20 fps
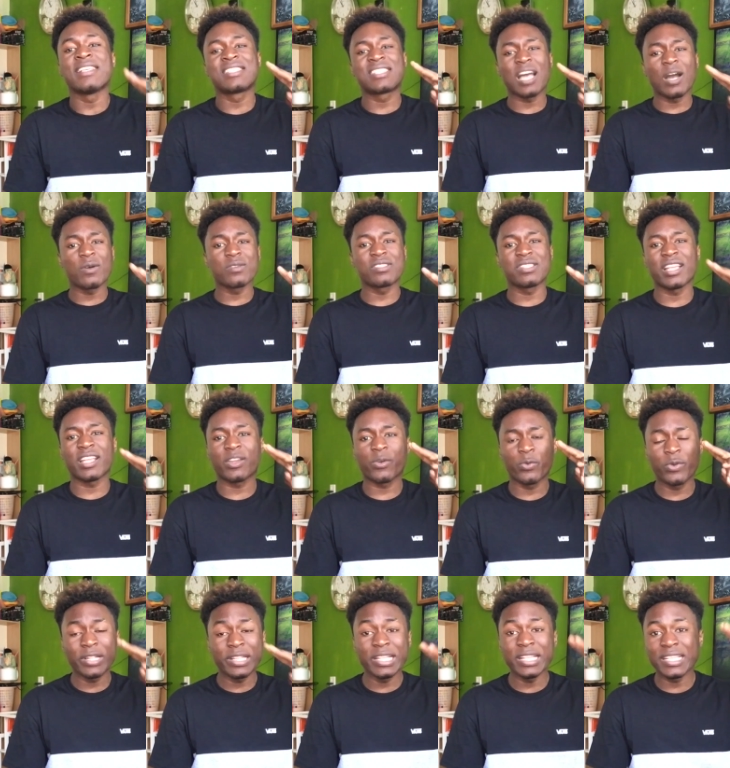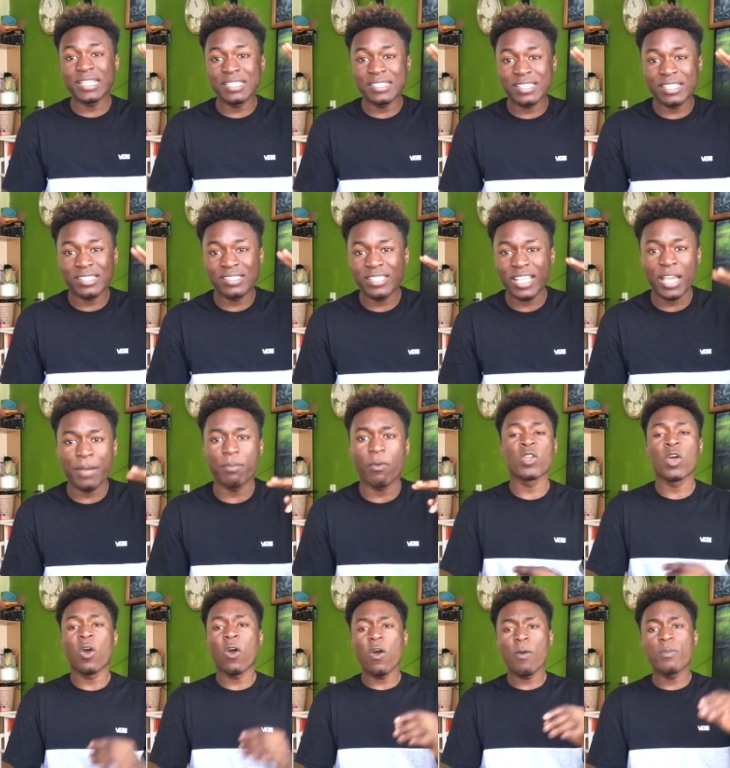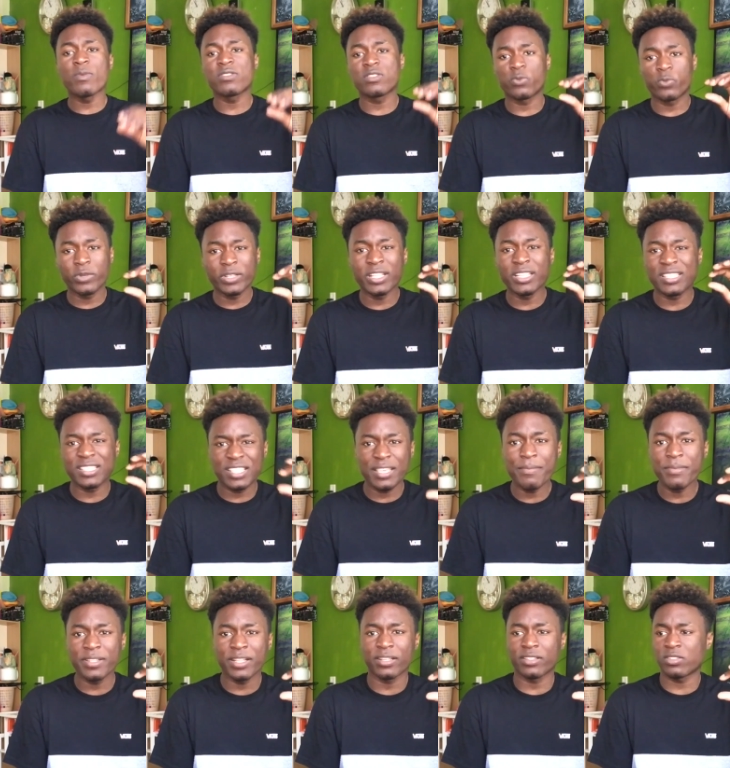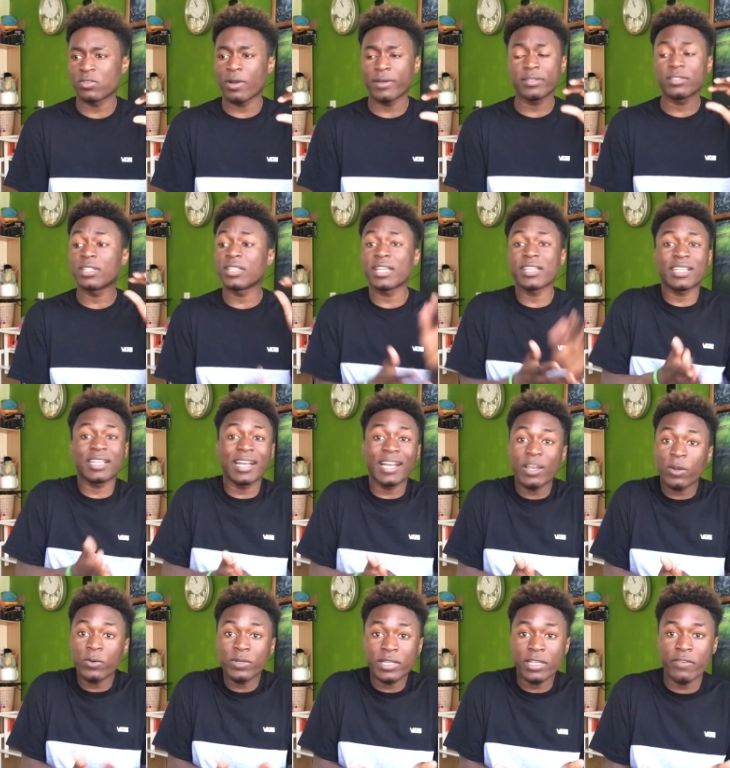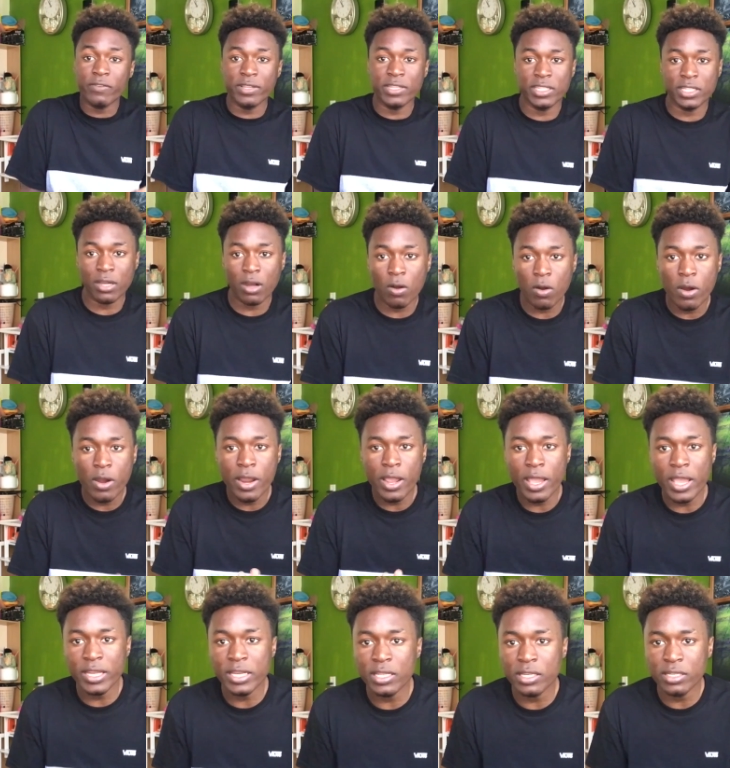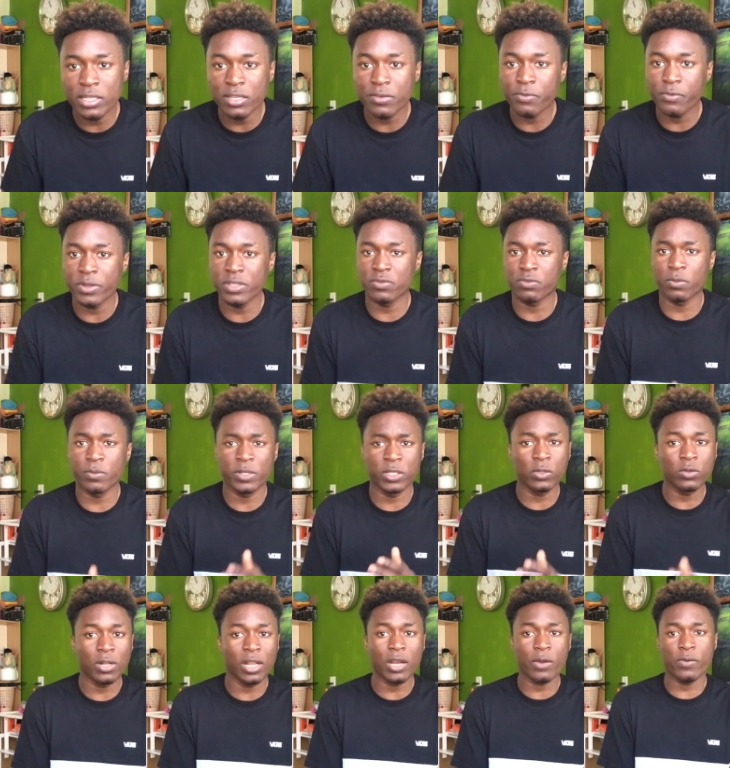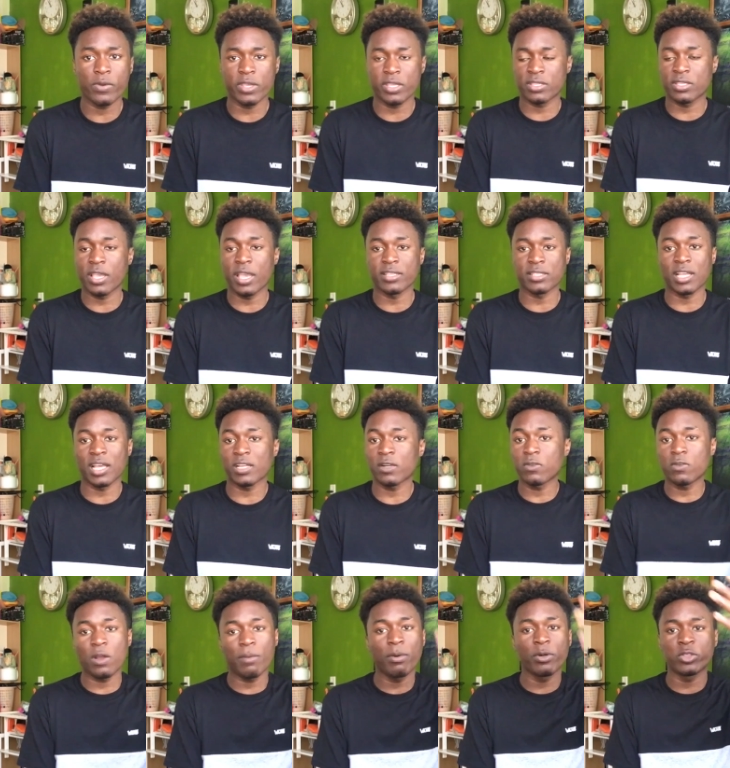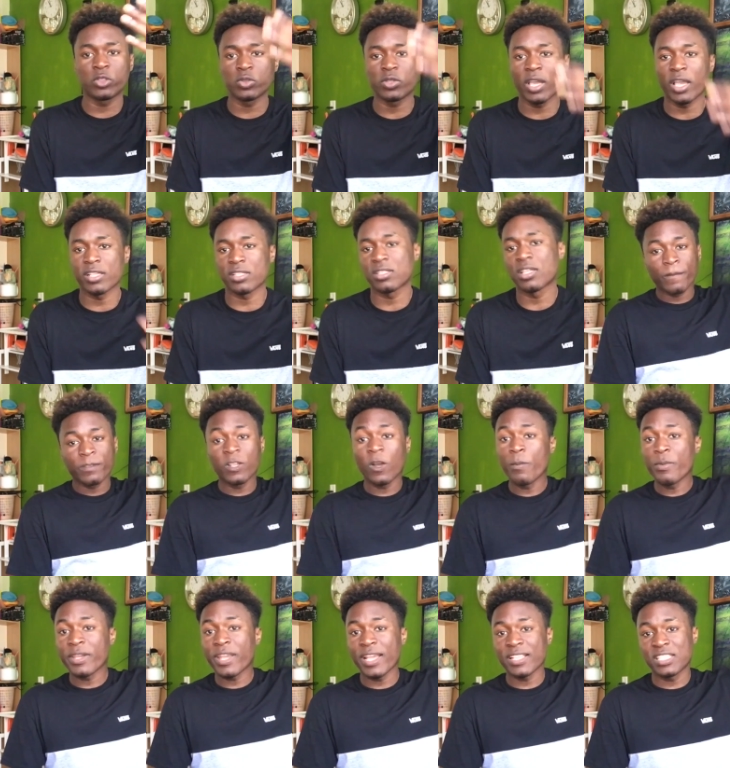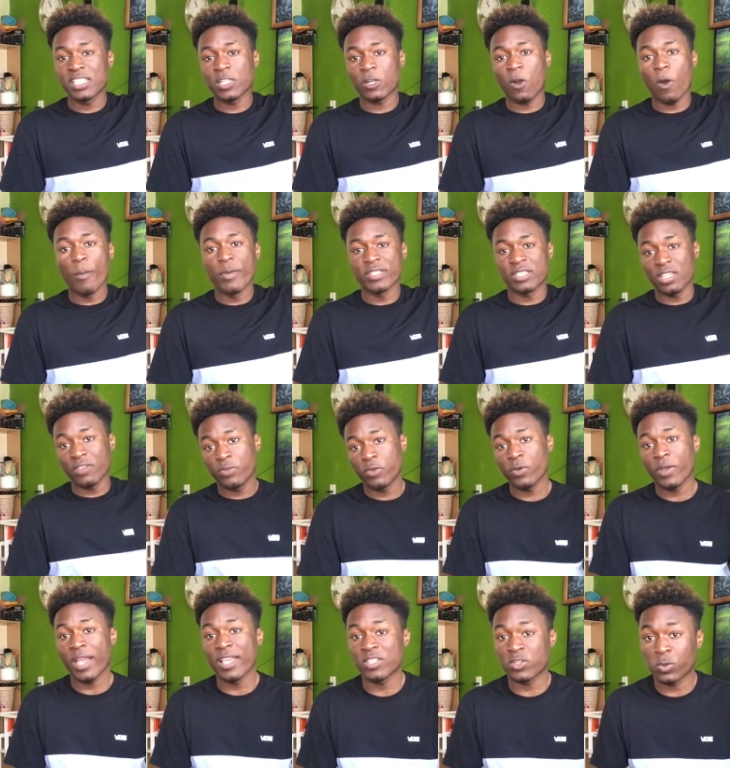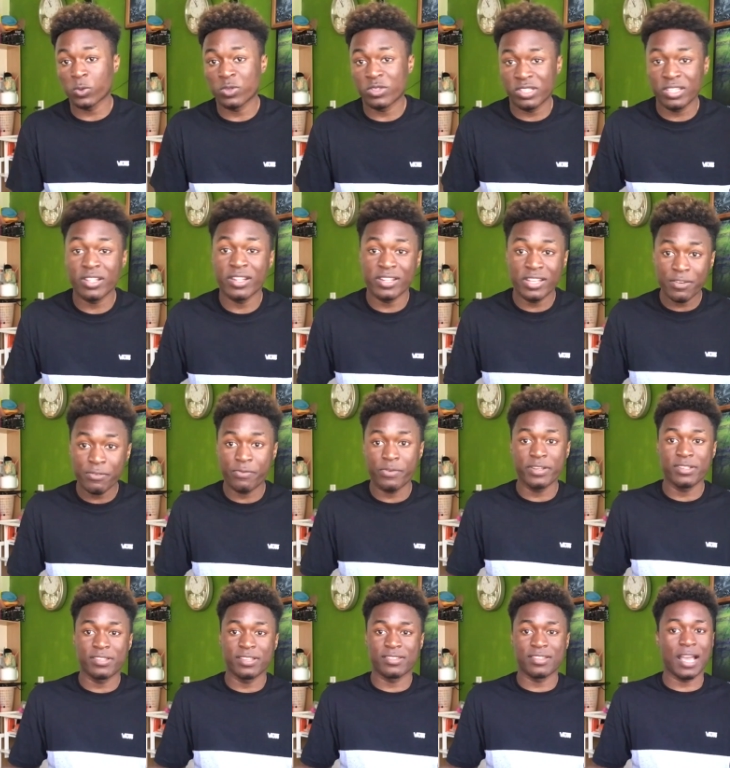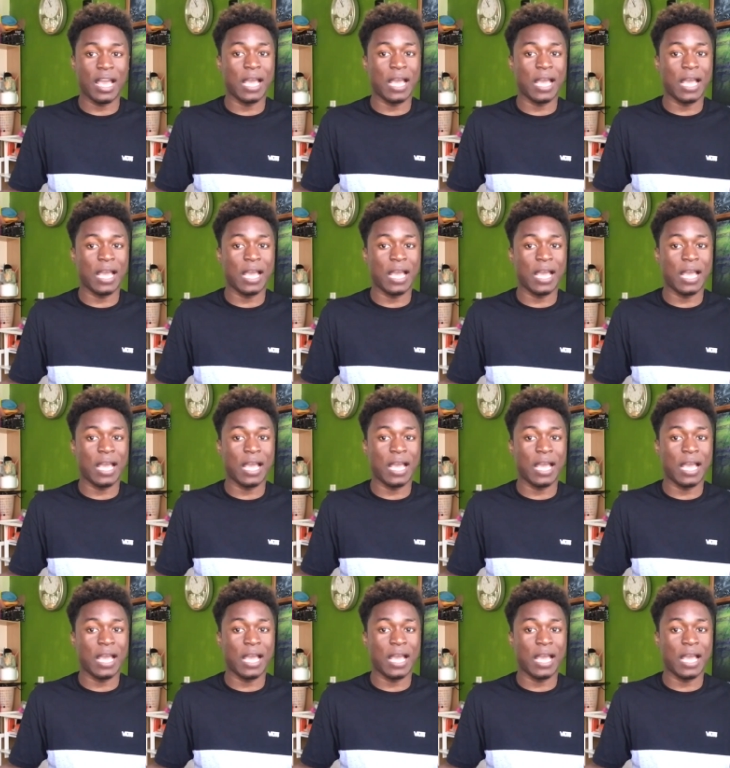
sounds like really the same almost really similar so i don't I, I, couldn't even tell any difference from the two languages guys i don't know about you guys tell me guys in the comments if you guys could see the differences